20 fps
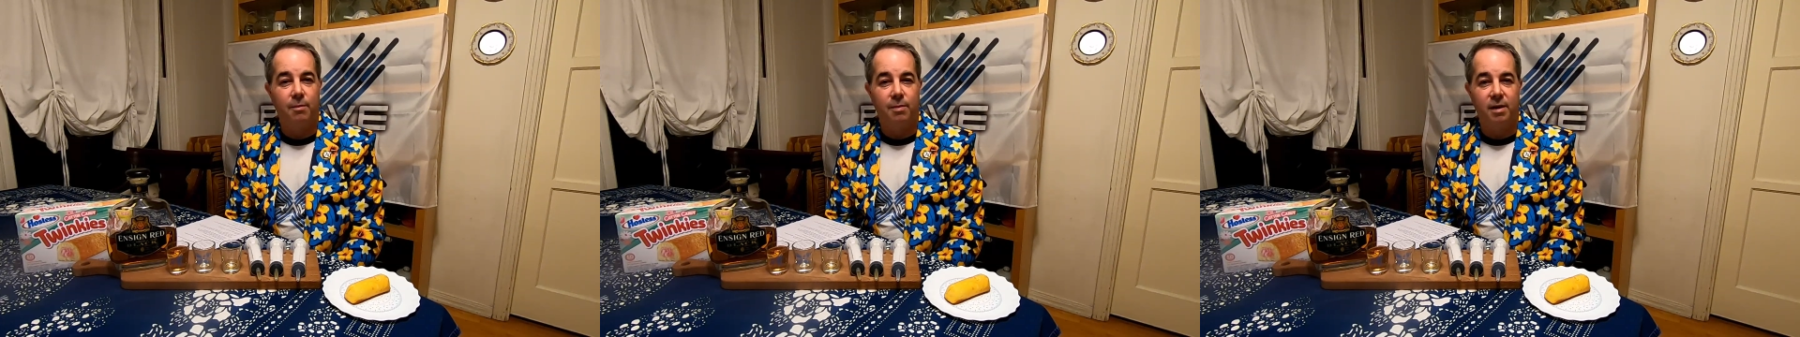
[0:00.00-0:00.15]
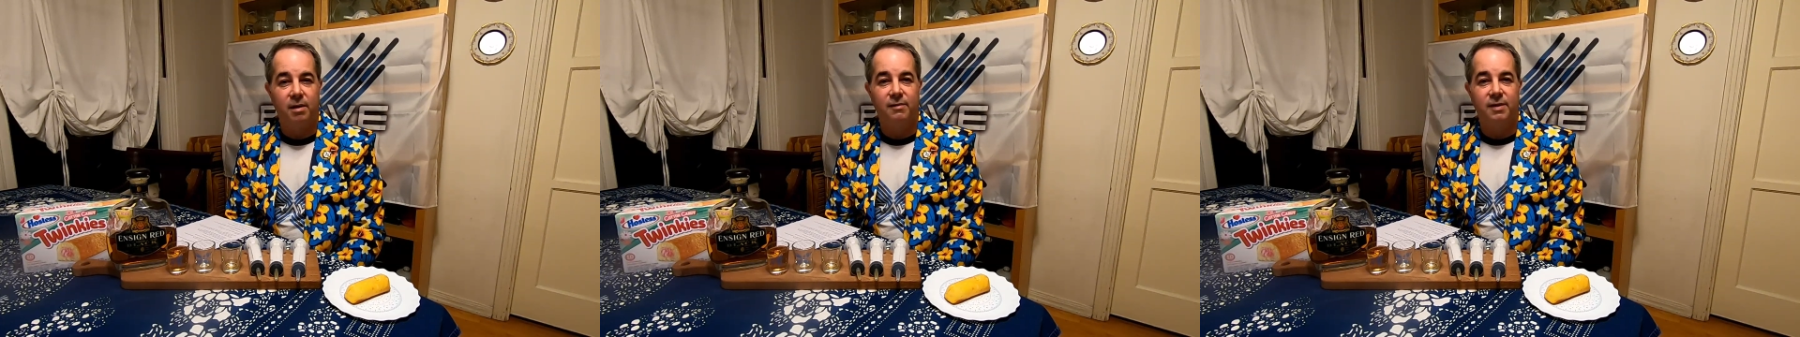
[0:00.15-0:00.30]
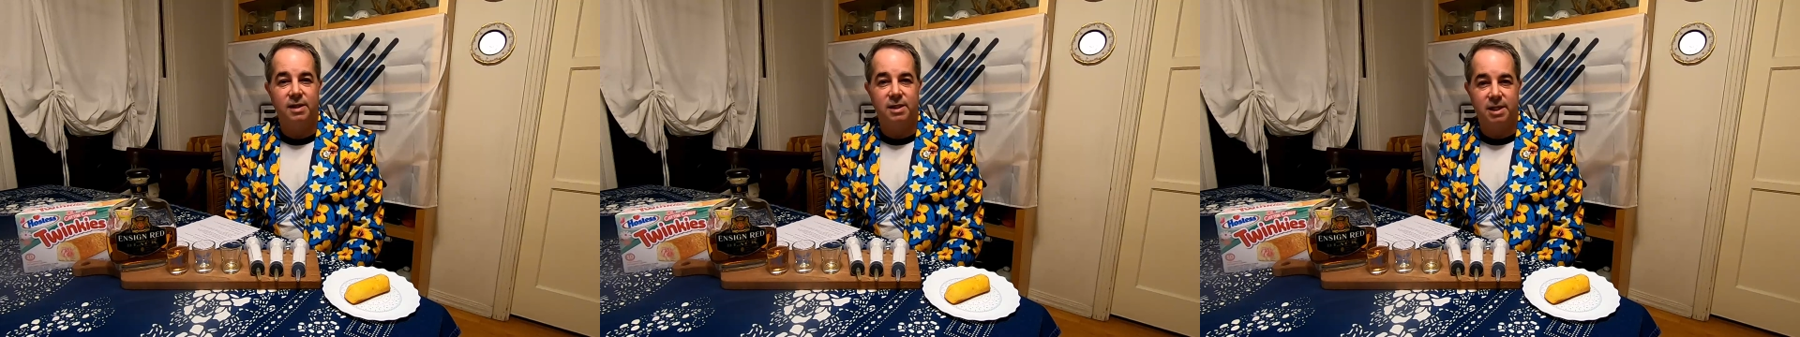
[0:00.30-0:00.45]

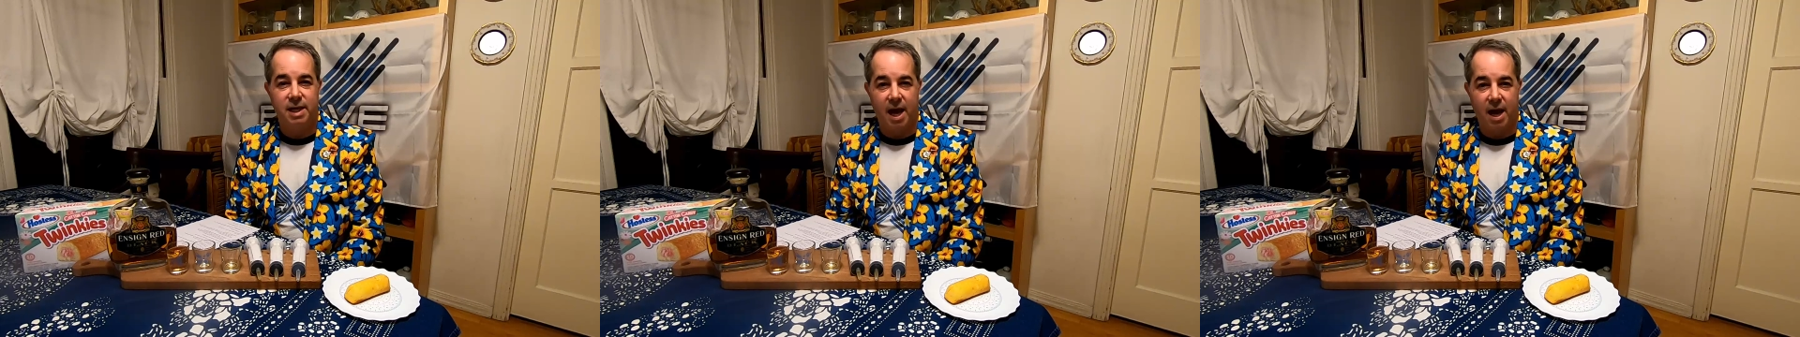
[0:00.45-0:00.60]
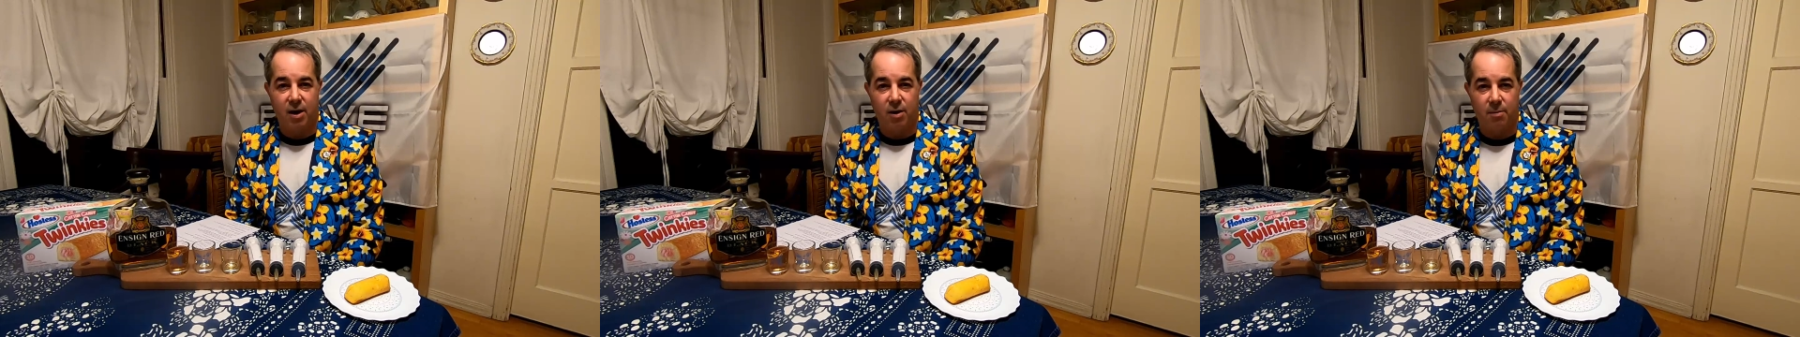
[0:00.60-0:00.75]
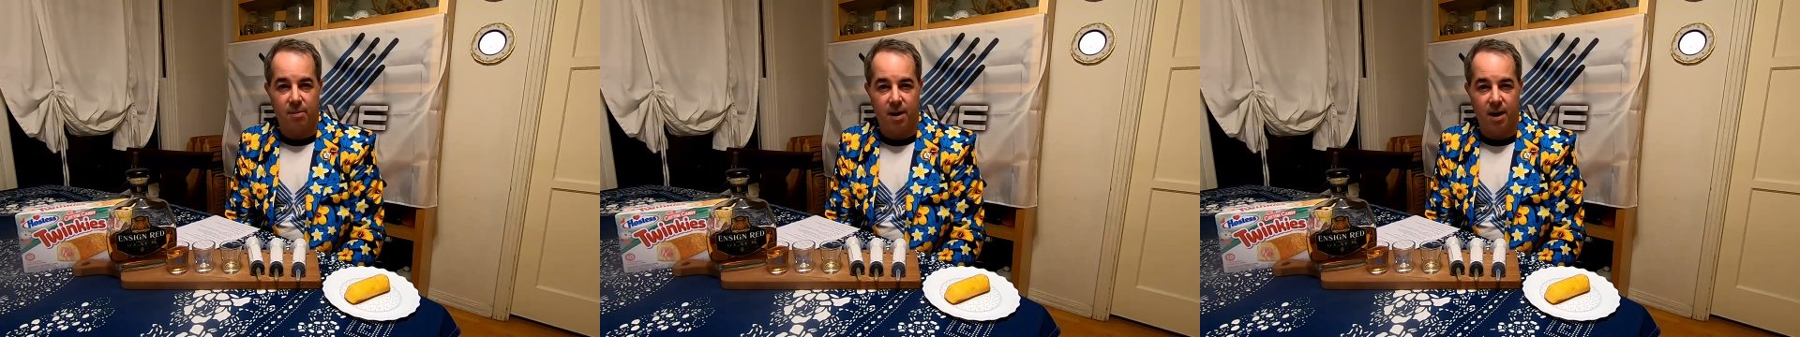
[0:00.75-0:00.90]
bit of a
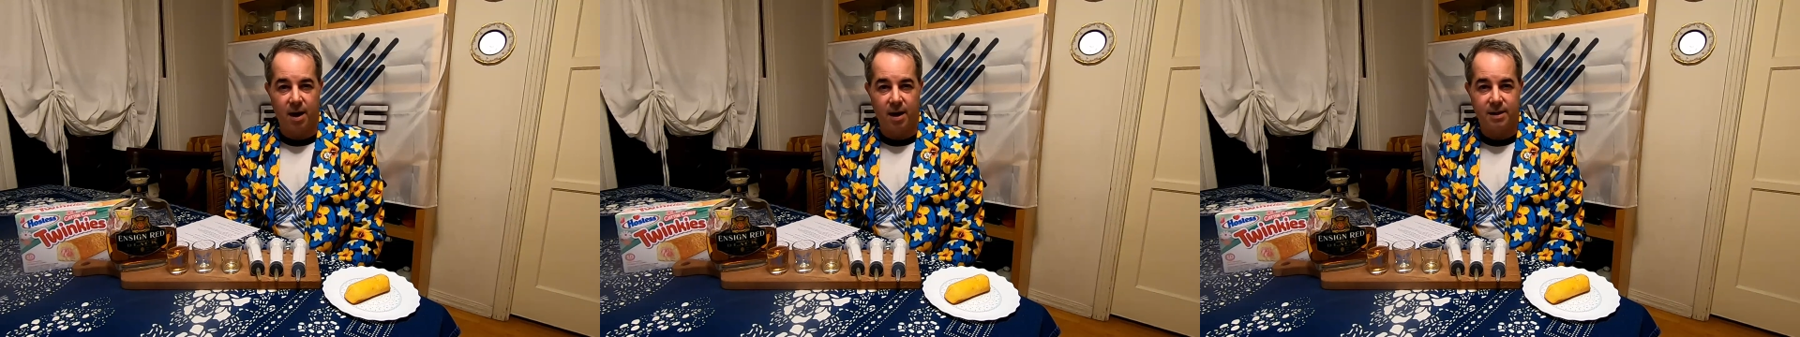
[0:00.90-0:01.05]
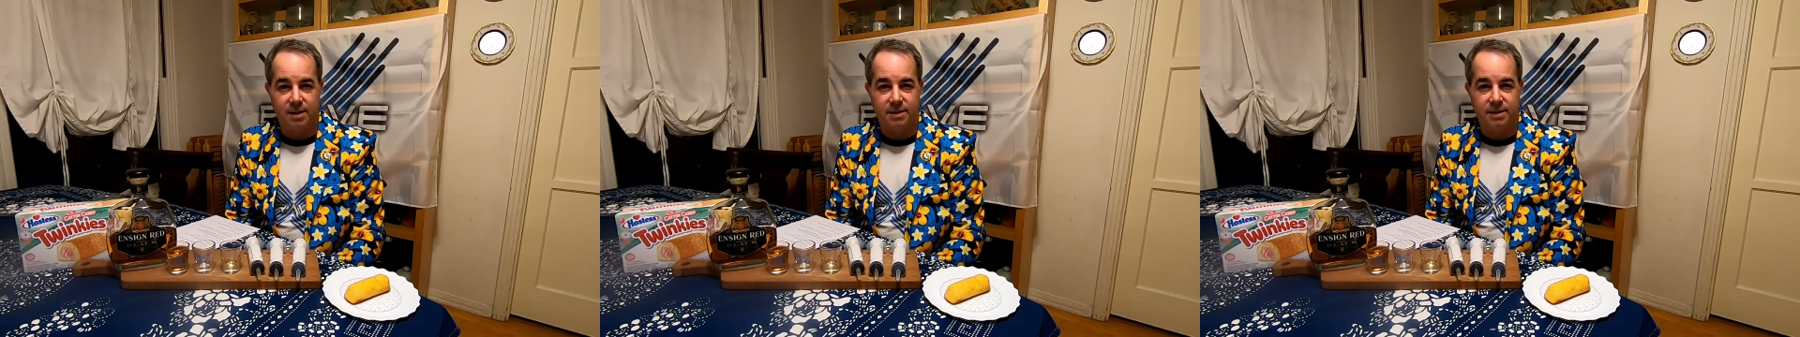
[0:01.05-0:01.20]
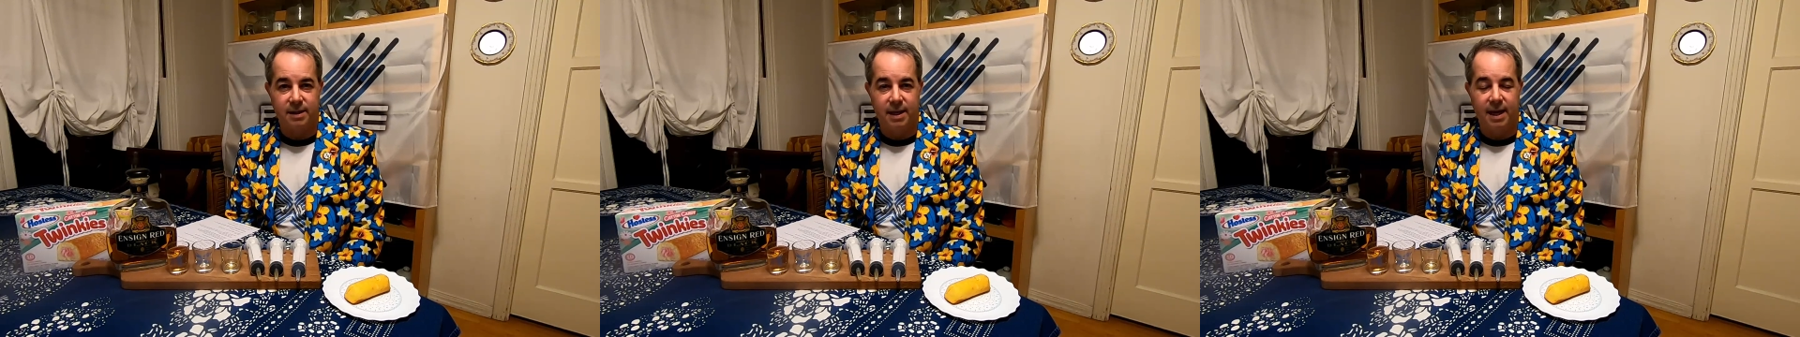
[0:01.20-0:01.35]

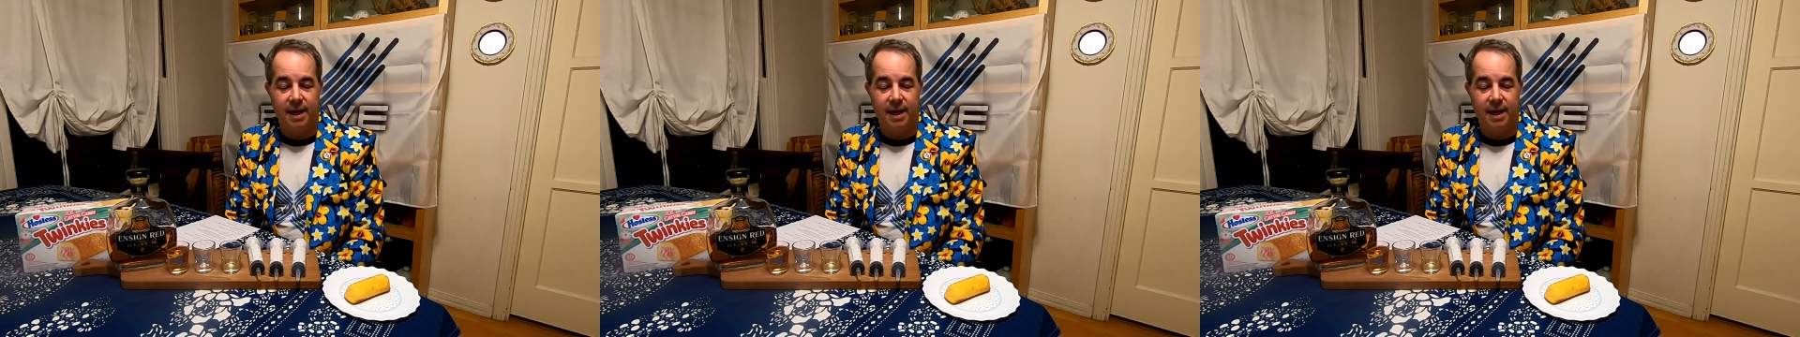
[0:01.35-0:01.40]
chatterbox